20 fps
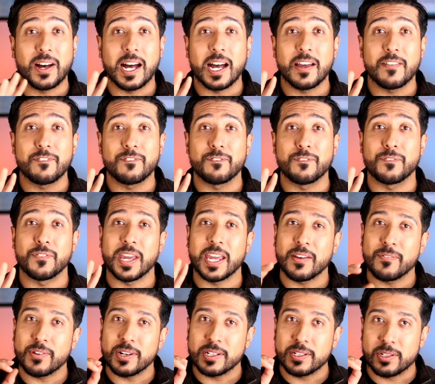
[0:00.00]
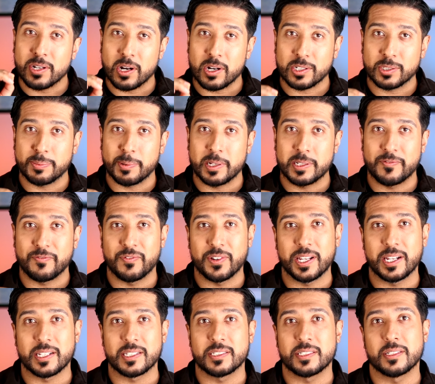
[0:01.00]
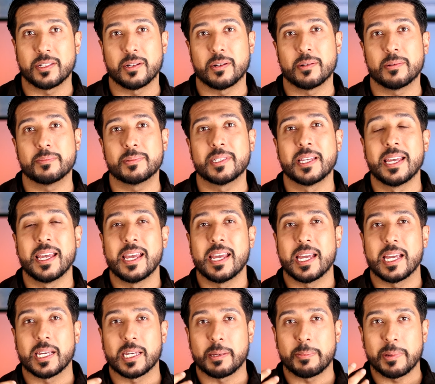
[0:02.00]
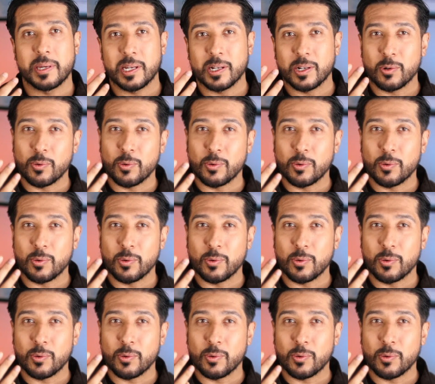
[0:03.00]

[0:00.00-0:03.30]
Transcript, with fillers: 5 favorite dark spot fading serums It can be a